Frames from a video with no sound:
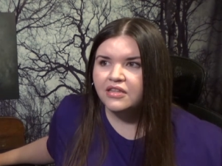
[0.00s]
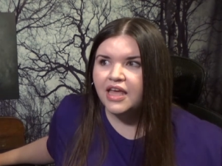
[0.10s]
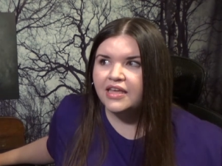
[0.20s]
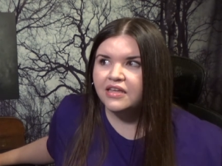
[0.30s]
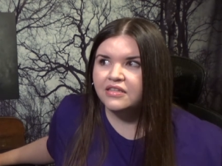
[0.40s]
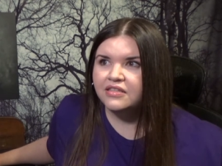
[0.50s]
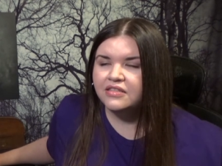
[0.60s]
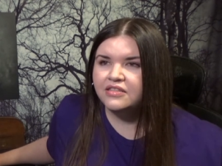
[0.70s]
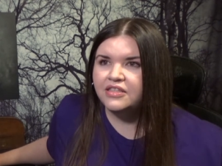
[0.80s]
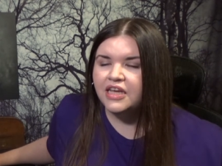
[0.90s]
like
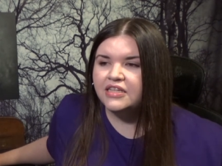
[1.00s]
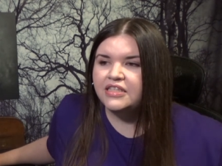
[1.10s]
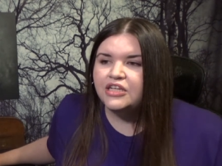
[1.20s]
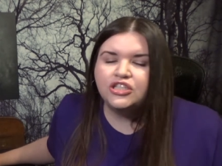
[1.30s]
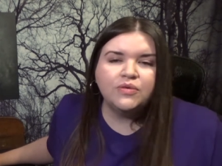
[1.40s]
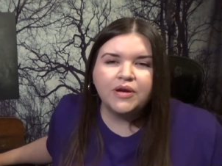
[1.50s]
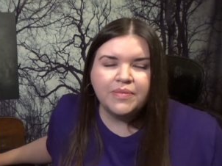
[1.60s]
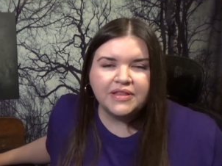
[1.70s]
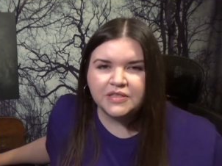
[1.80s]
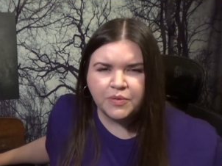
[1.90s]
d- does she want to
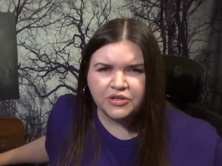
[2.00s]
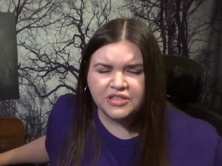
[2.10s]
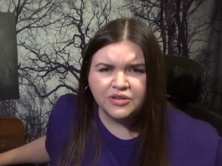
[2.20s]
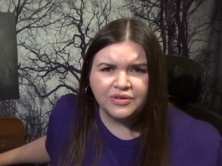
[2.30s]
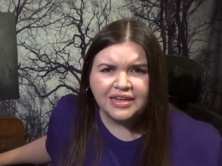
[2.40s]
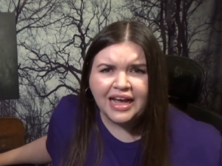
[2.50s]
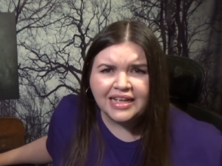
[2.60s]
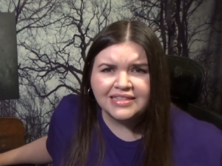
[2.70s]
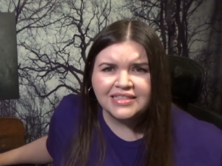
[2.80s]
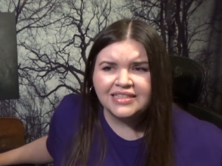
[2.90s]
be this person or
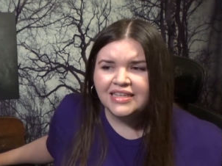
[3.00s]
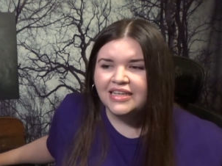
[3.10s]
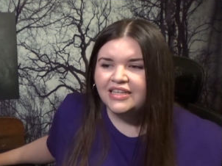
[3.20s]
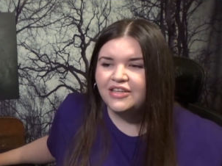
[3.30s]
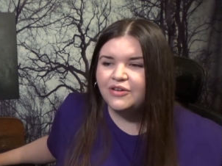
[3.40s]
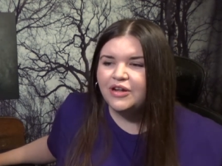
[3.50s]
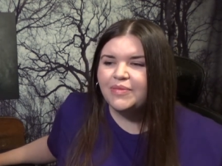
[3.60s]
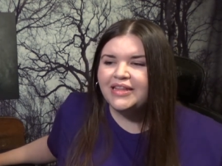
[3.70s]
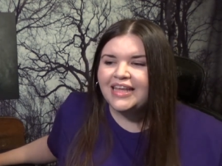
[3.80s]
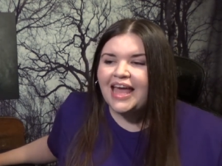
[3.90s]
not? You know what I
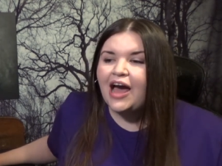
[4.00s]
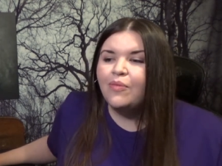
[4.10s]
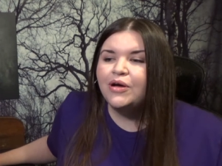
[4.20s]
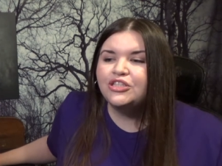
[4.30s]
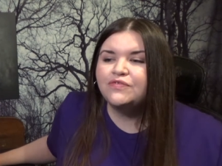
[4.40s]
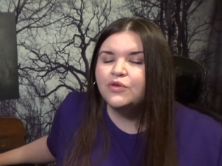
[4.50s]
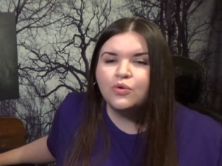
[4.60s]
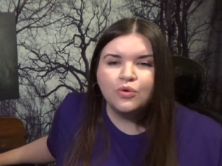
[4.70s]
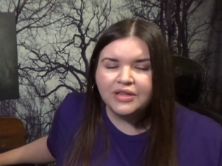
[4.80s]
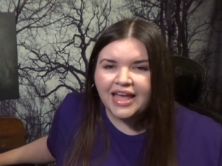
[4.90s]
mean? Like how much of the
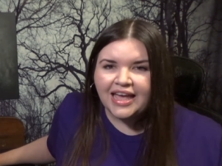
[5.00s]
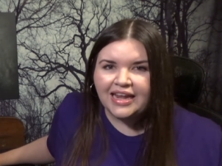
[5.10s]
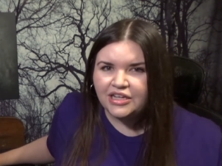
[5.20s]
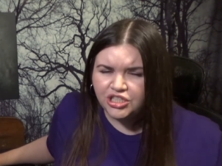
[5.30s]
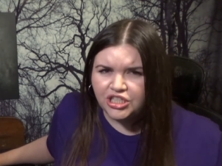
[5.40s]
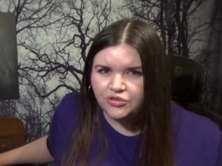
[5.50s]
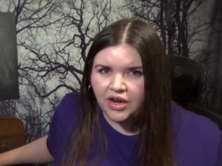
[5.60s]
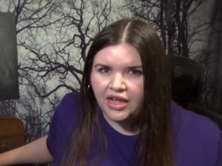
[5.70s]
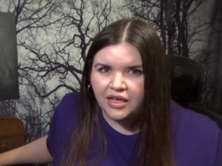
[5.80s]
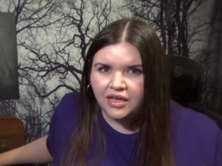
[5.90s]
Kool-Aid has she
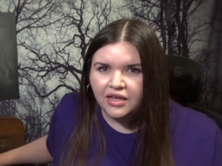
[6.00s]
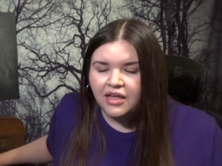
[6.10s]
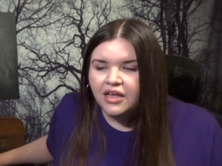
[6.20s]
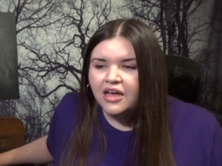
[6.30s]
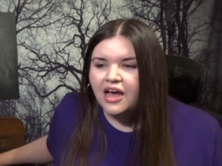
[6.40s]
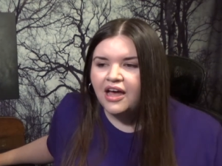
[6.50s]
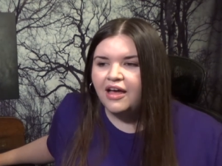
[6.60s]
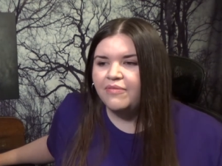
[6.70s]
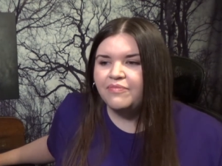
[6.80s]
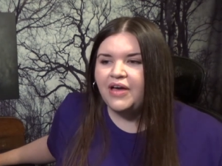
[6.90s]
drank?
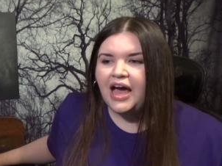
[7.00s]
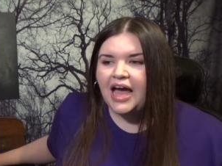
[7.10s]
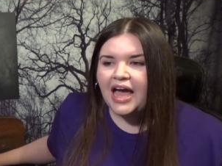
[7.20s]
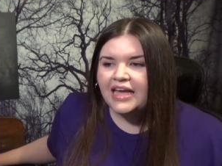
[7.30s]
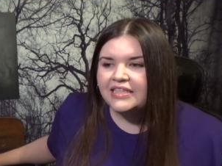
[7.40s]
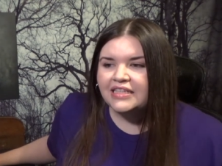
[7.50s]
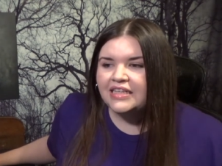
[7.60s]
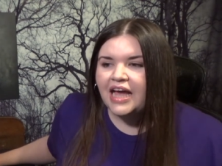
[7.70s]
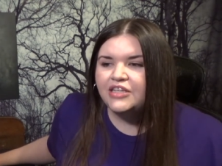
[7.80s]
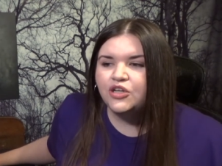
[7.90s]
Um I
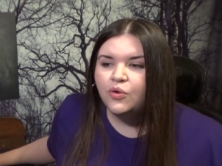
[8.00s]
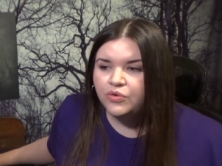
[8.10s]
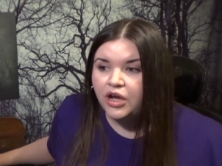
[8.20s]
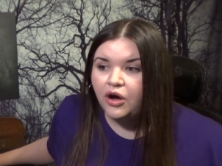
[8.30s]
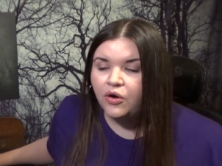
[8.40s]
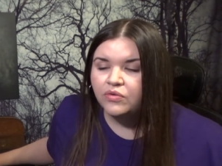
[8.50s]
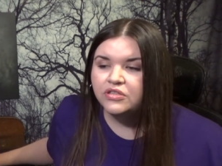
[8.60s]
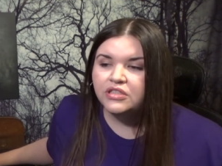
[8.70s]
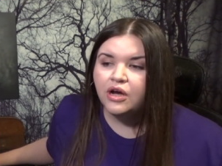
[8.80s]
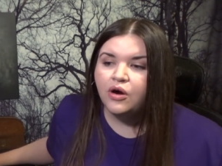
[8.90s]
I don't know.
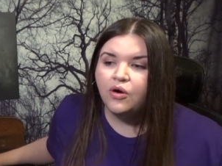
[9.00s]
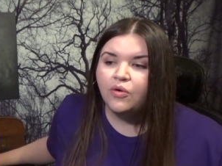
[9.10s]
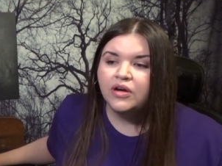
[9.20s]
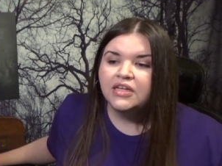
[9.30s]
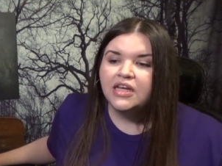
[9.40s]
So